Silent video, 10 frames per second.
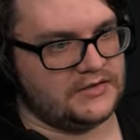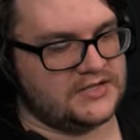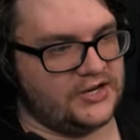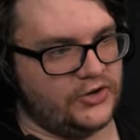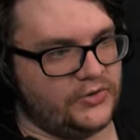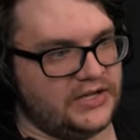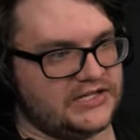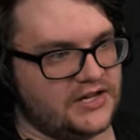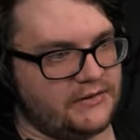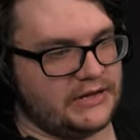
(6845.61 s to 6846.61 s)
So let's
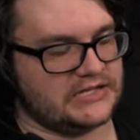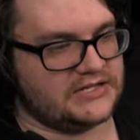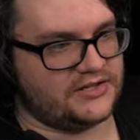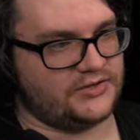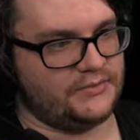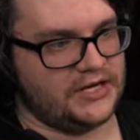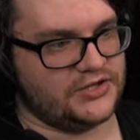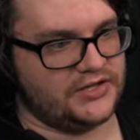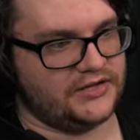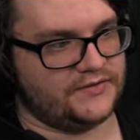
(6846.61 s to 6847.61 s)
talk about the signal
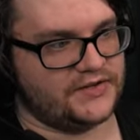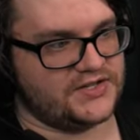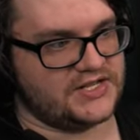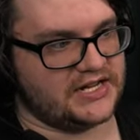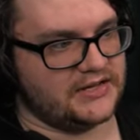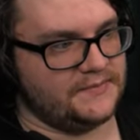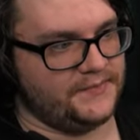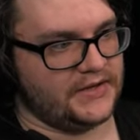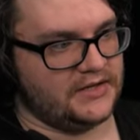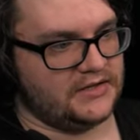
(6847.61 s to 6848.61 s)
modulator for a second.
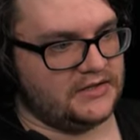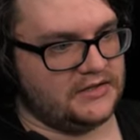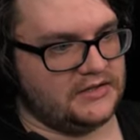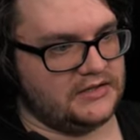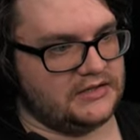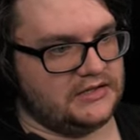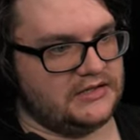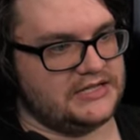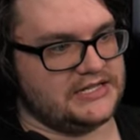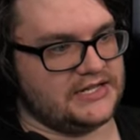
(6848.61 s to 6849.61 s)

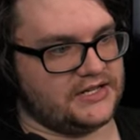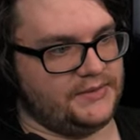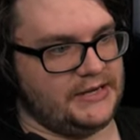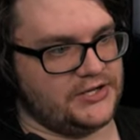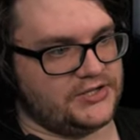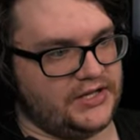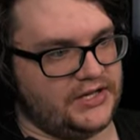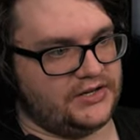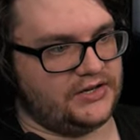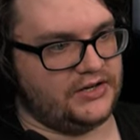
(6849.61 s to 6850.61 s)
The signal
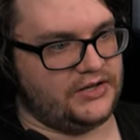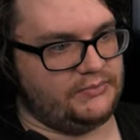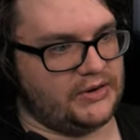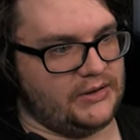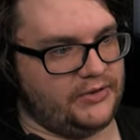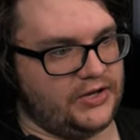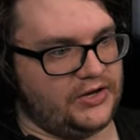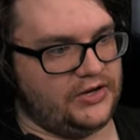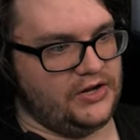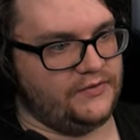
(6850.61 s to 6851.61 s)
modulator, you probably
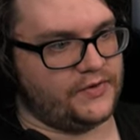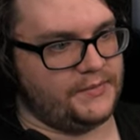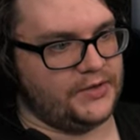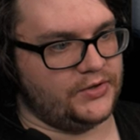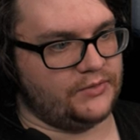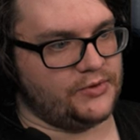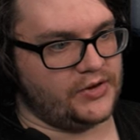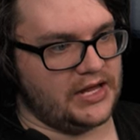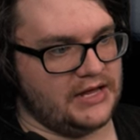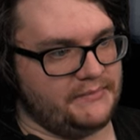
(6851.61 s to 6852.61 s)
already know from your normal
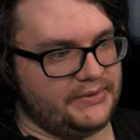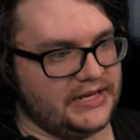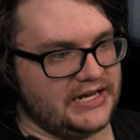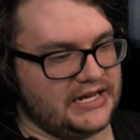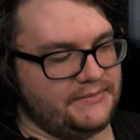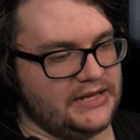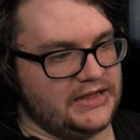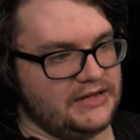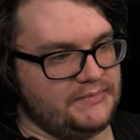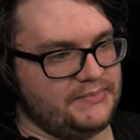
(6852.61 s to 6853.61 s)
game, but it can be
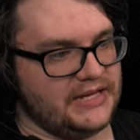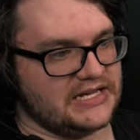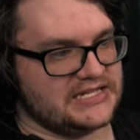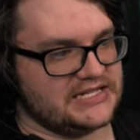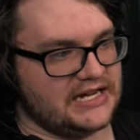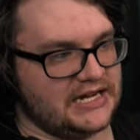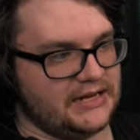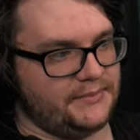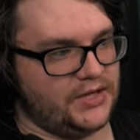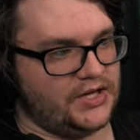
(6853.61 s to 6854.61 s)
the biggest
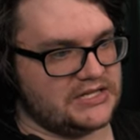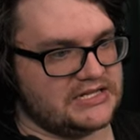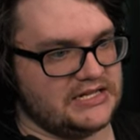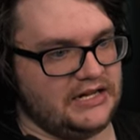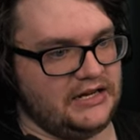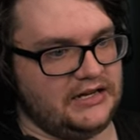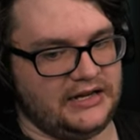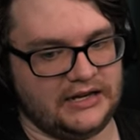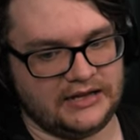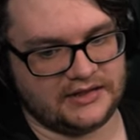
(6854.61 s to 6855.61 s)
time loss in
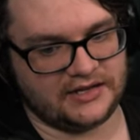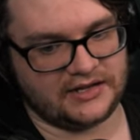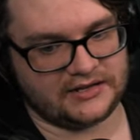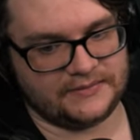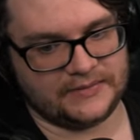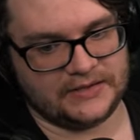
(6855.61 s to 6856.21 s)
anything.